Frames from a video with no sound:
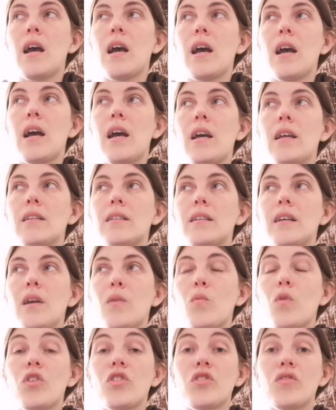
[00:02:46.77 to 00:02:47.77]
and
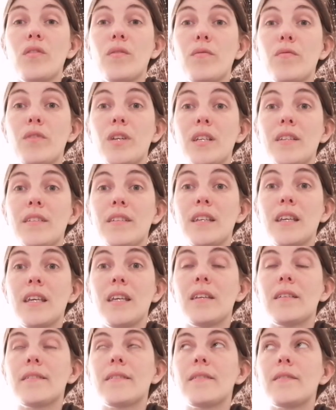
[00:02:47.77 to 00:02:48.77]
I watched her in Freaks and
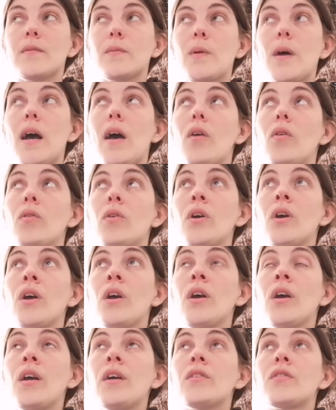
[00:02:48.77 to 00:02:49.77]
Geeks as well.
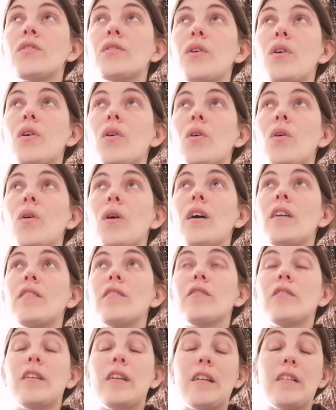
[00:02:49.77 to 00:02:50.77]
So
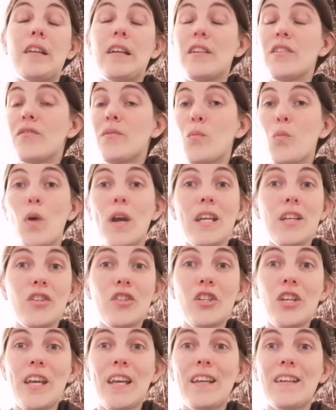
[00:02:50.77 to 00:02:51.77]
I liked her in White
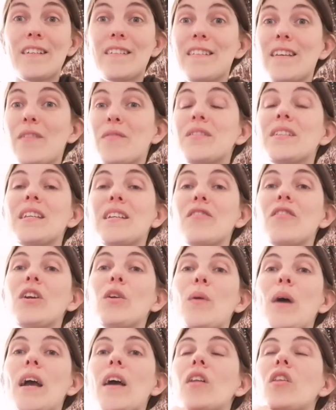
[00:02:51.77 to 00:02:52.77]
Chicks. I've seen her in
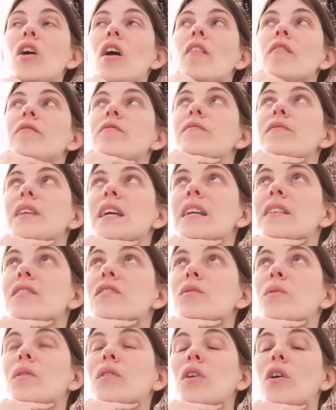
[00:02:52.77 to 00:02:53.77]
quite a lot of
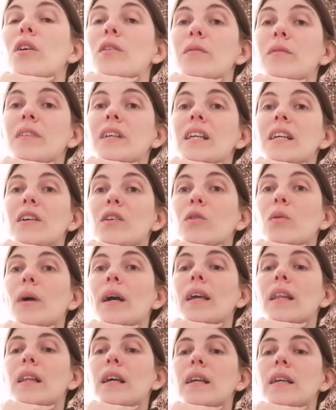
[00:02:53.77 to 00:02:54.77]
things, so I thought I think I'll
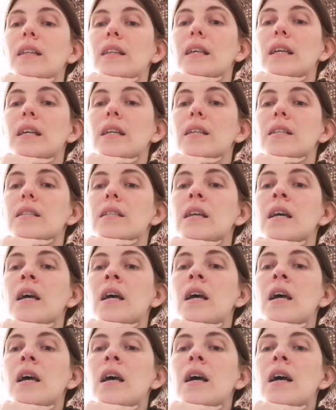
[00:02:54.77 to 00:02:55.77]
quite like this.
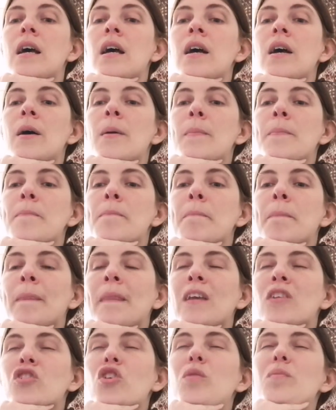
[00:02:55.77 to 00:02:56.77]

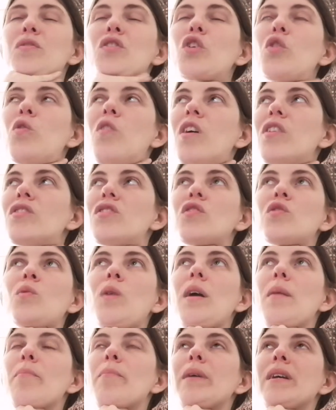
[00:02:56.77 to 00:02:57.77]
She comes across as
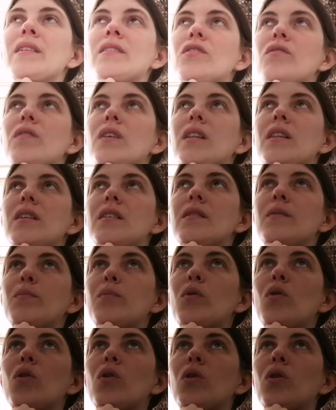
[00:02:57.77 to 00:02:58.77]
quite bitter in this
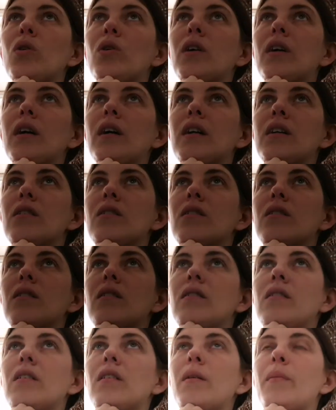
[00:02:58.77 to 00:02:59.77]
book,
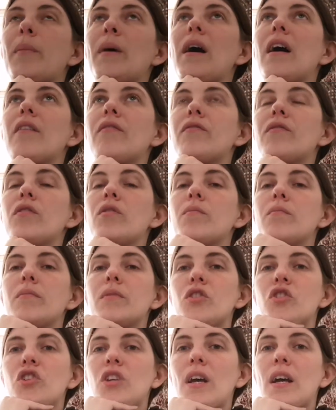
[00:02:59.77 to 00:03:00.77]
and apart
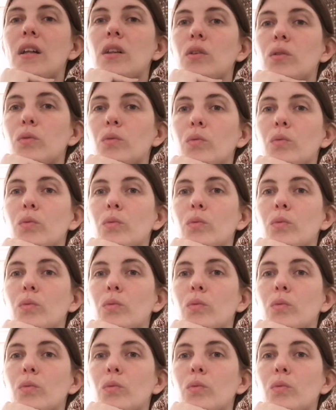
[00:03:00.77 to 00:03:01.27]
from Michelle